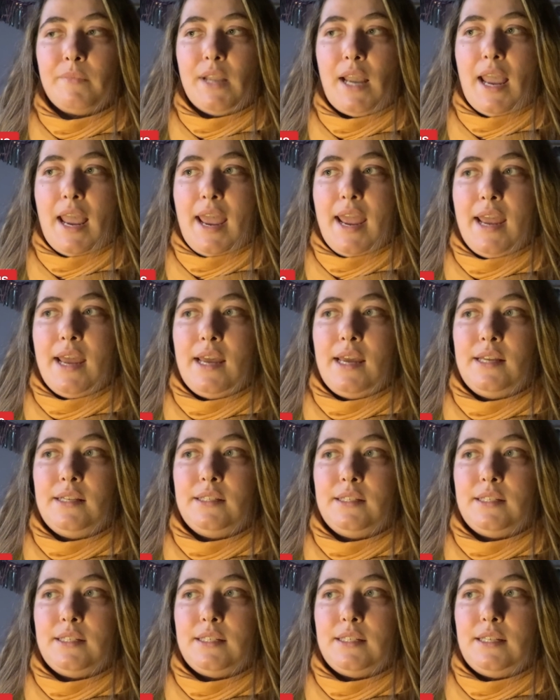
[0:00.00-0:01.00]

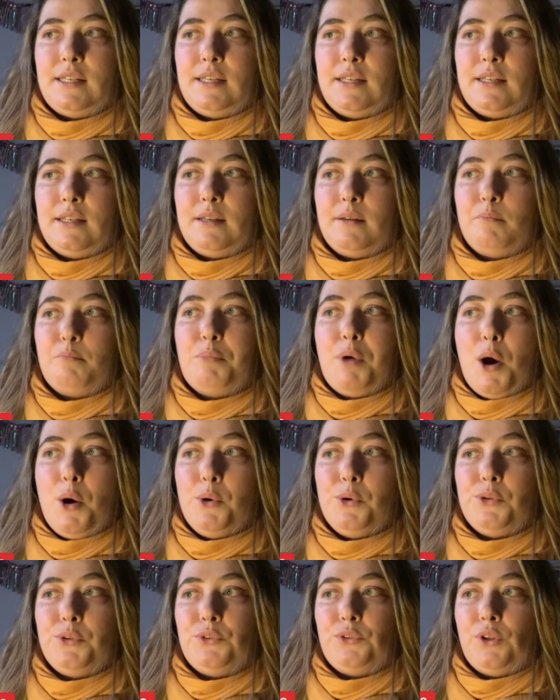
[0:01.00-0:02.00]
And
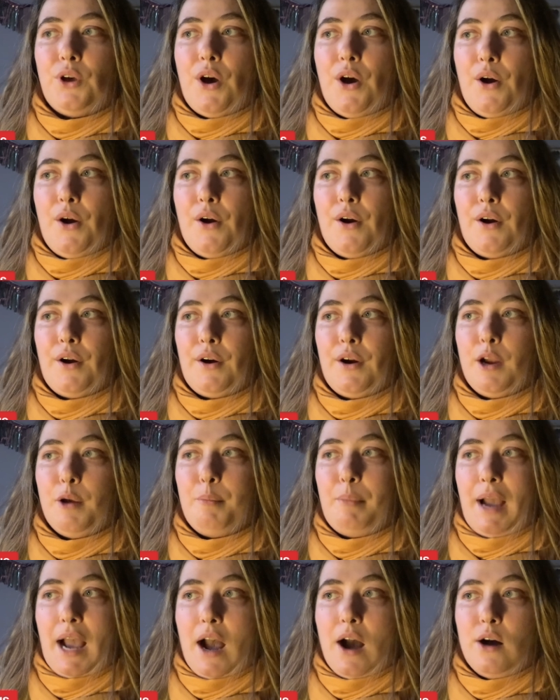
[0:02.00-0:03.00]
both are
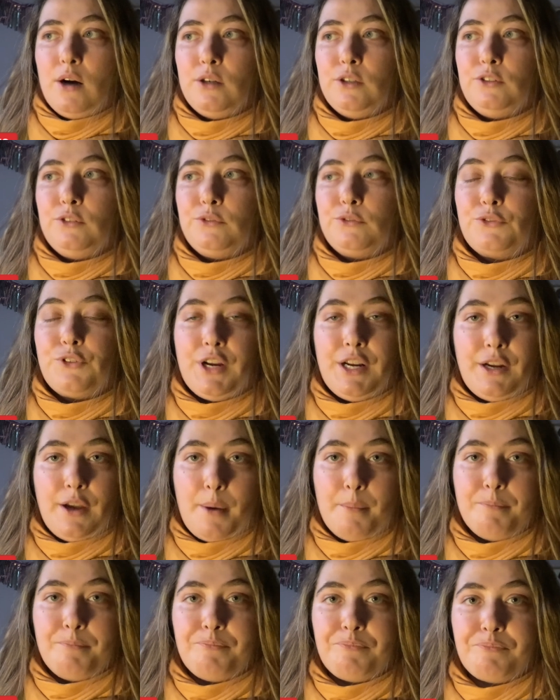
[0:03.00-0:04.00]
about
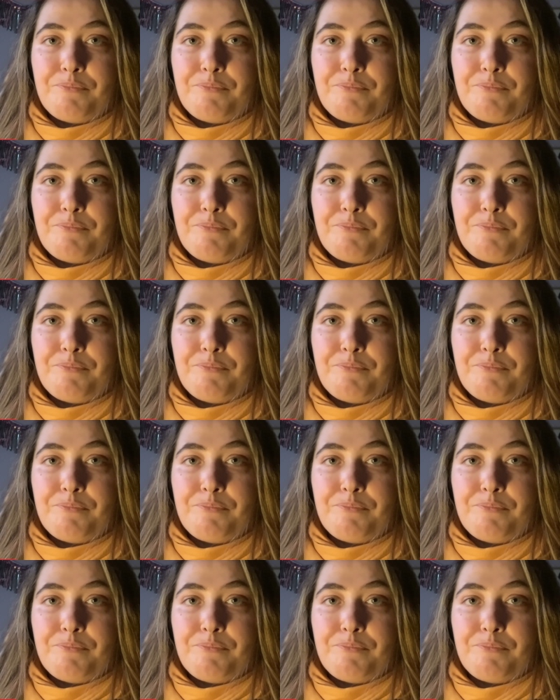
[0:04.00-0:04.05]
freedom.